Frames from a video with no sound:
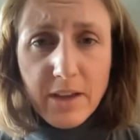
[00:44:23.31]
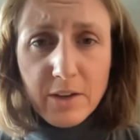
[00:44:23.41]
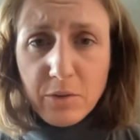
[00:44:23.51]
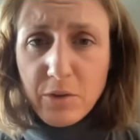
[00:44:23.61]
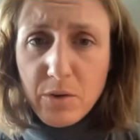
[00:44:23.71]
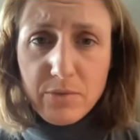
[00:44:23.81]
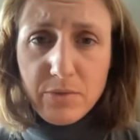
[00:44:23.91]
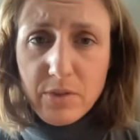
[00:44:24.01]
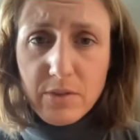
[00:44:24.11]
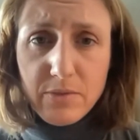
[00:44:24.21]
I don't know
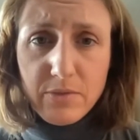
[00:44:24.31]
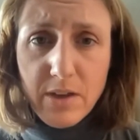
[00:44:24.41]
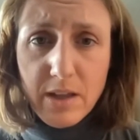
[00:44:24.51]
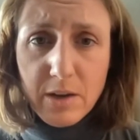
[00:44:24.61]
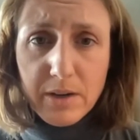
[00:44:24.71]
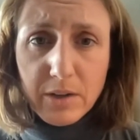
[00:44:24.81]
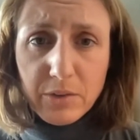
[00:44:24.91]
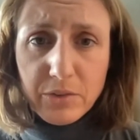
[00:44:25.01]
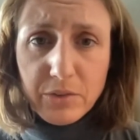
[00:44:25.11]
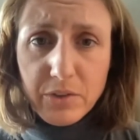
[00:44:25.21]
if anyone
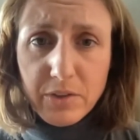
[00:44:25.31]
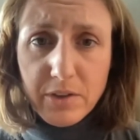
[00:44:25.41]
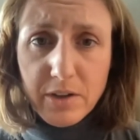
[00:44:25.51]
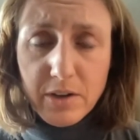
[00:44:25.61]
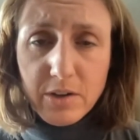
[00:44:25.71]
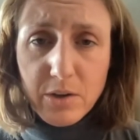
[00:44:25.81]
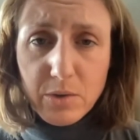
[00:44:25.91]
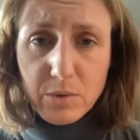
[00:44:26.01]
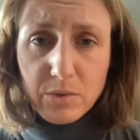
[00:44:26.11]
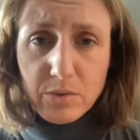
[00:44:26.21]
else here
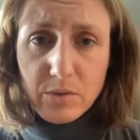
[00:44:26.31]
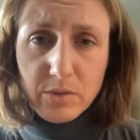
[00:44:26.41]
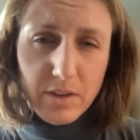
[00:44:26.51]
knows